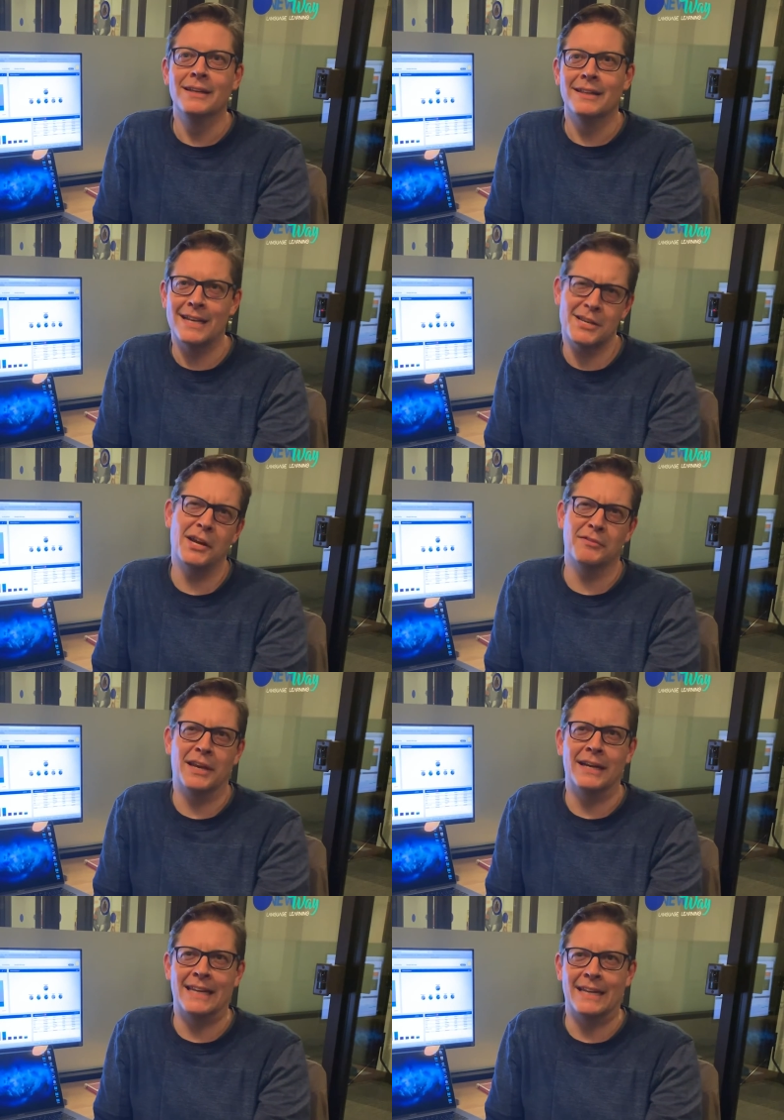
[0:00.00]
that's kind of the
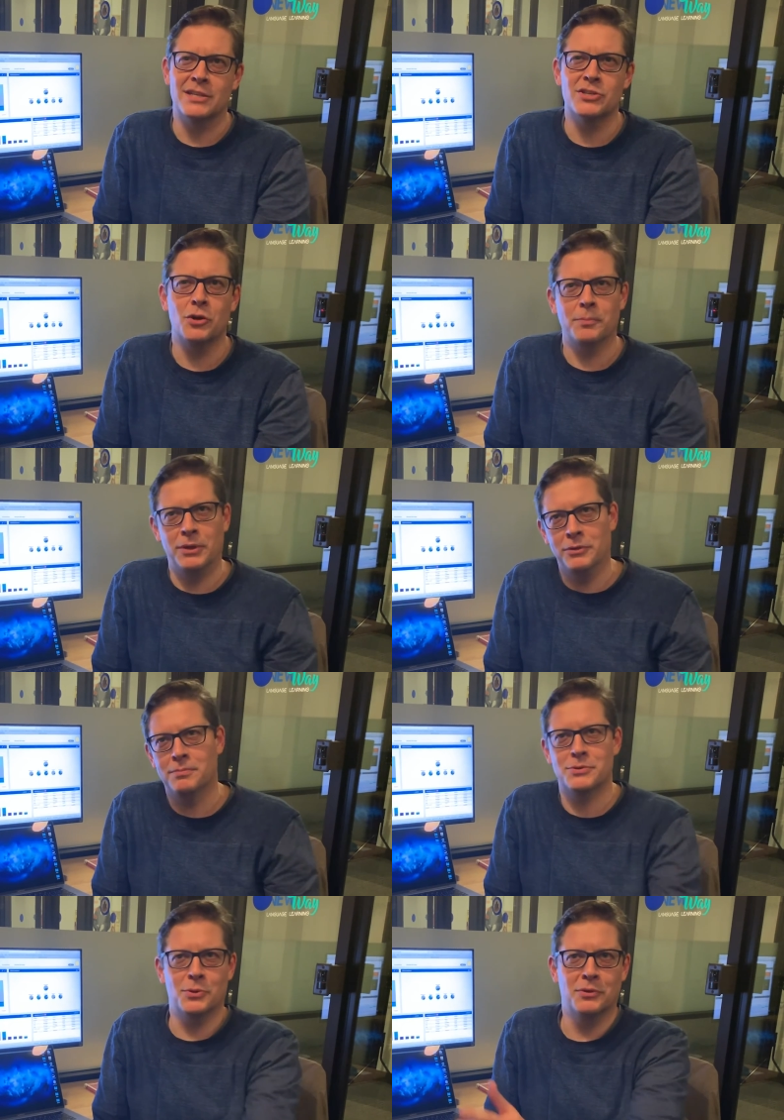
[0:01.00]
idea, to stop
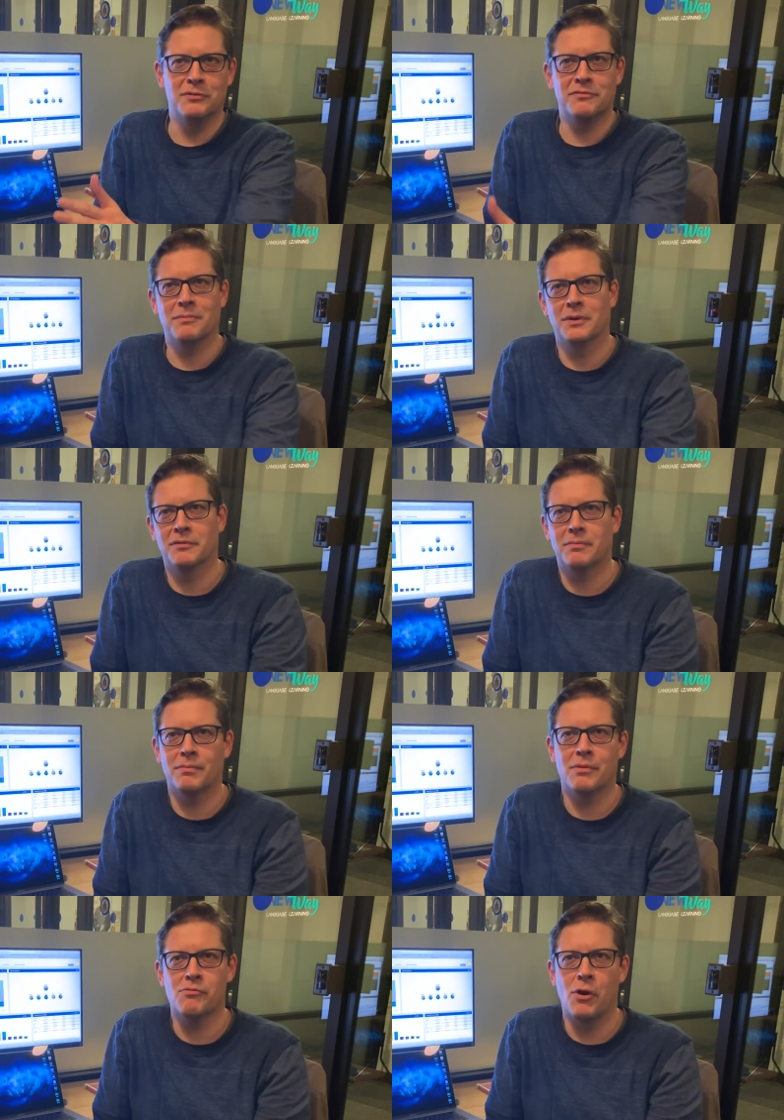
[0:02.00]
you sort of
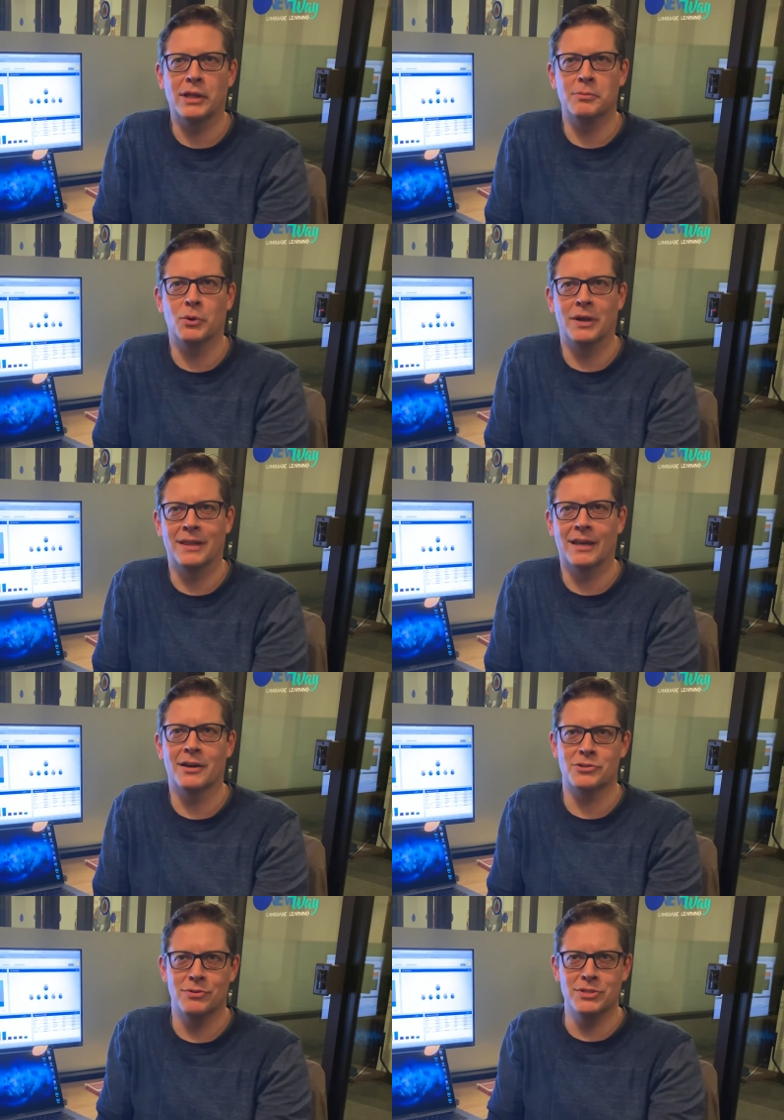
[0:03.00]
throwing the ball in the
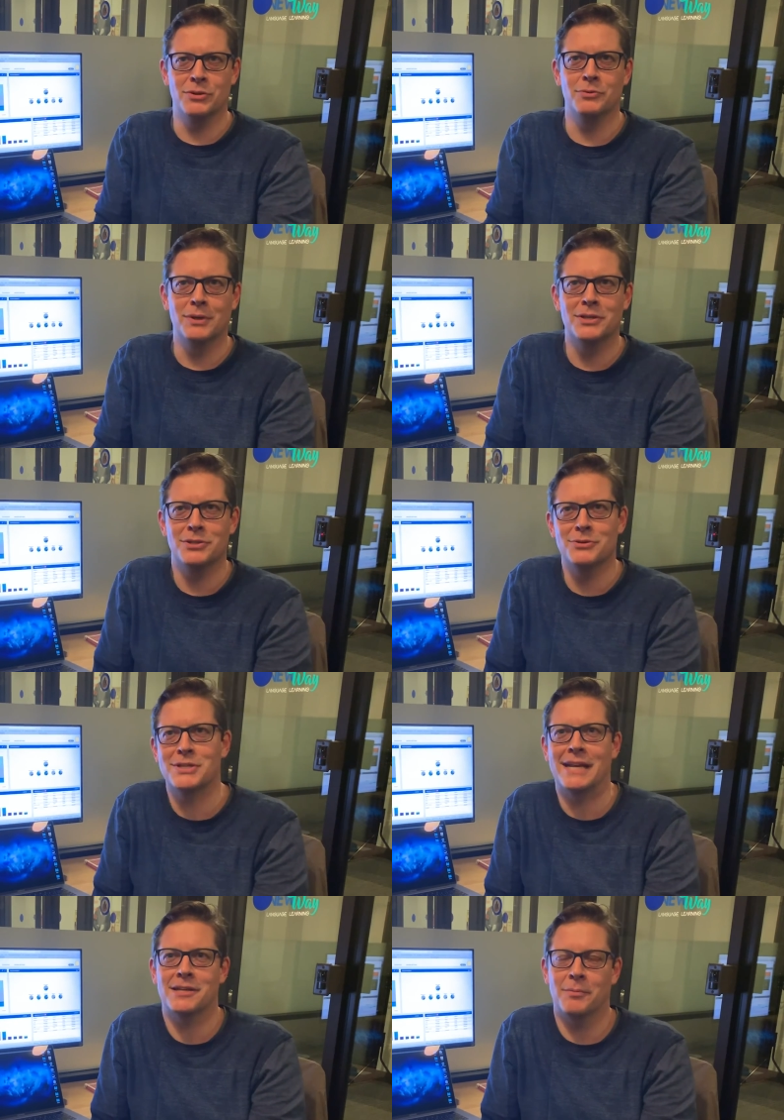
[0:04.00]
gutter as you
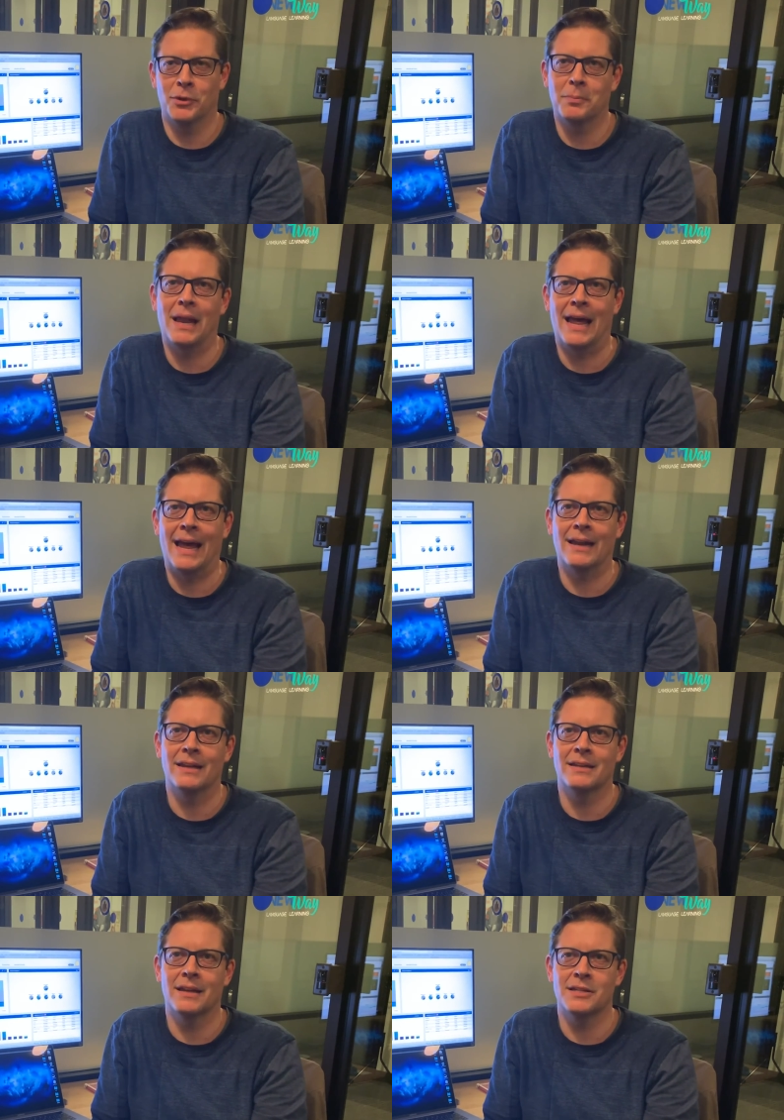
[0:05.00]
set up your plan
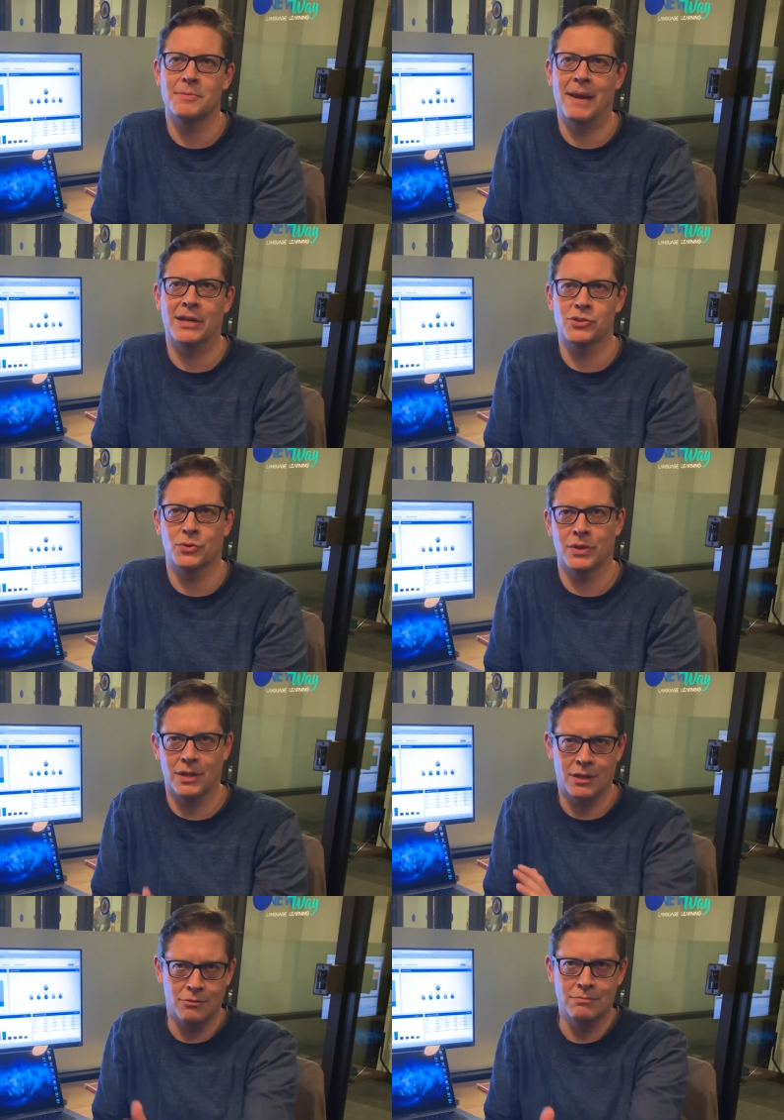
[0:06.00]
and to make sure that
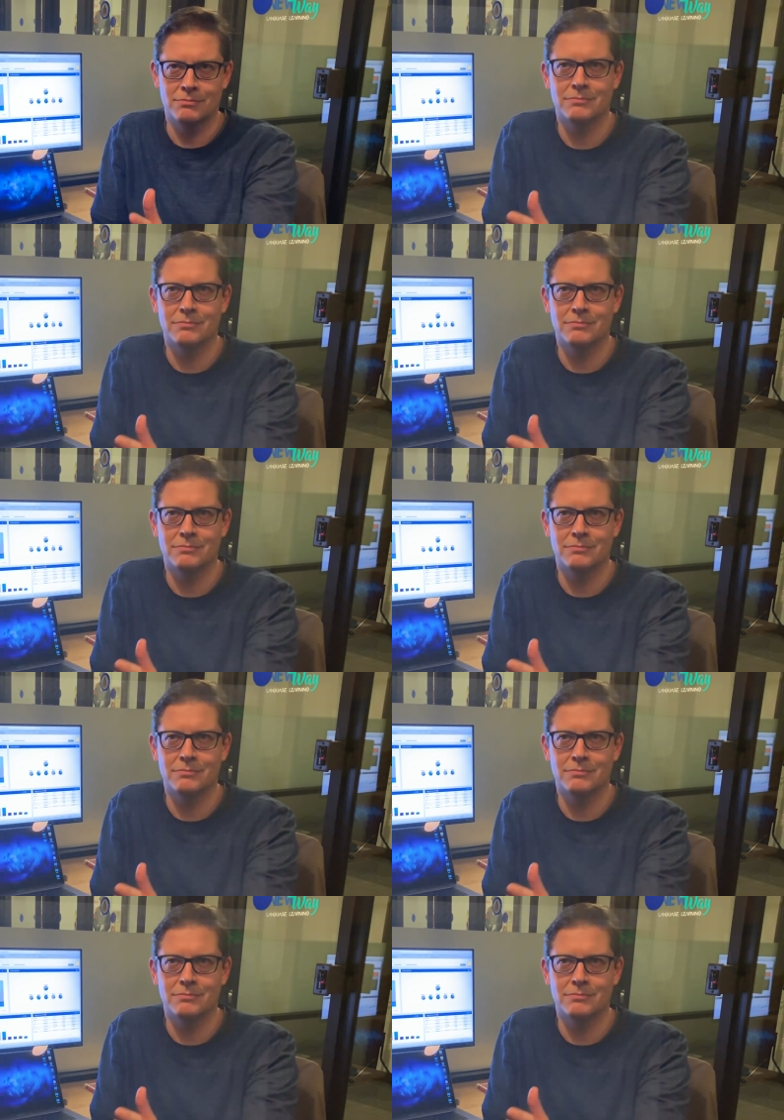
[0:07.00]
you